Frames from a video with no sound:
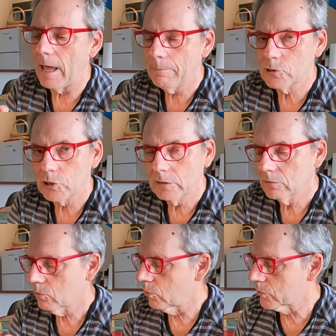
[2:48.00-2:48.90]
aperture
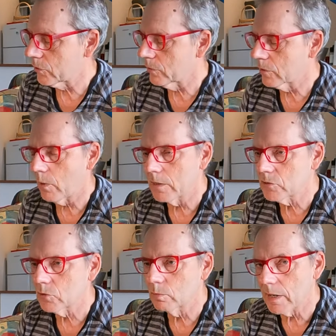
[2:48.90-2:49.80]
also
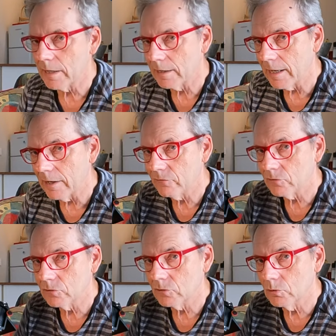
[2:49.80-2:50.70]
equates to about an
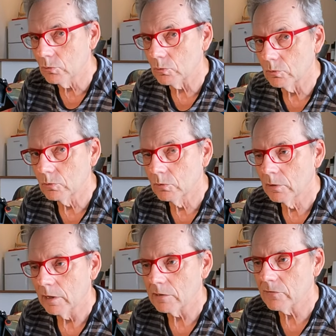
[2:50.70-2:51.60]
f2
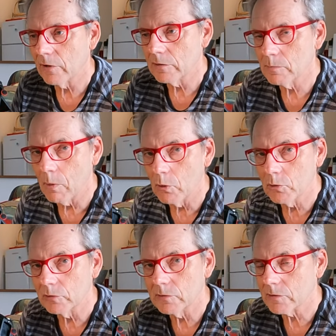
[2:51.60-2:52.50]
as far as
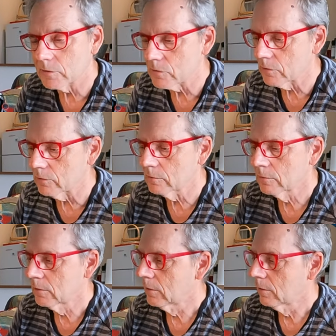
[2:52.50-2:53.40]
bokeh is concerned
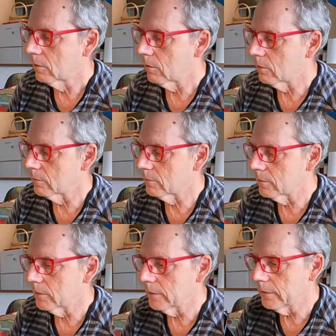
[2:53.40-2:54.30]
on
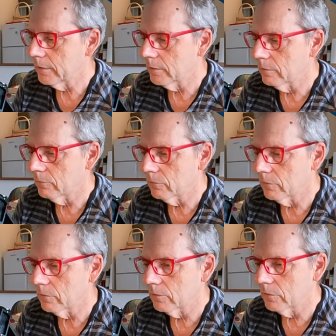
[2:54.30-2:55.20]
the
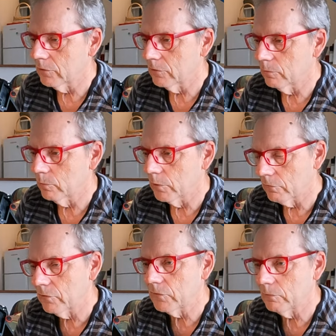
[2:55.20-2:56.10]
with a
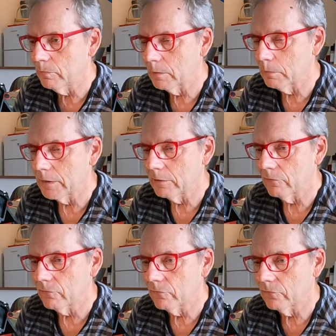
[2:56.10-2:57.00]
50 millimeter
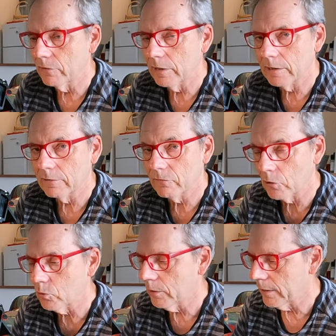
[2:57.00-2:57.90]
uh,
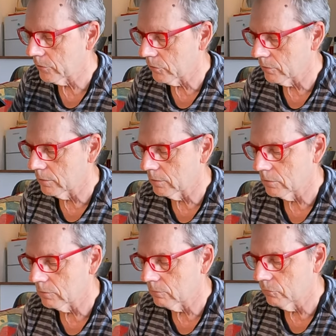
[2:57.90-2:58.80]
focal length on
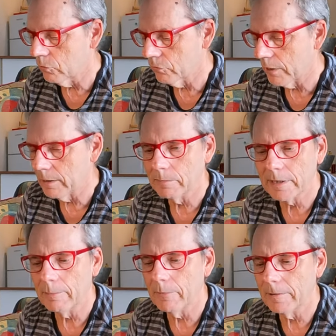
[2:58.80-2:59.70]
the full frame
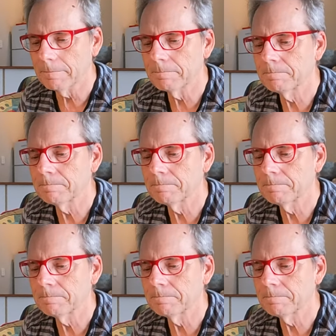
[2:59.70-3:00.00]
camera.